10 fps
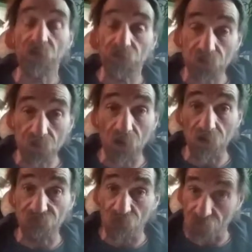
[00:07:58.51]
to
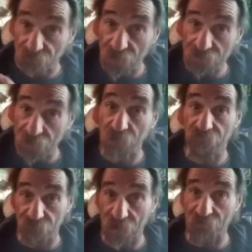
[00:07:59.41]
204 to phase it out in
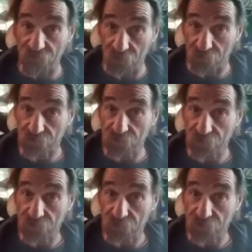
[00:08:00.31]
5 years.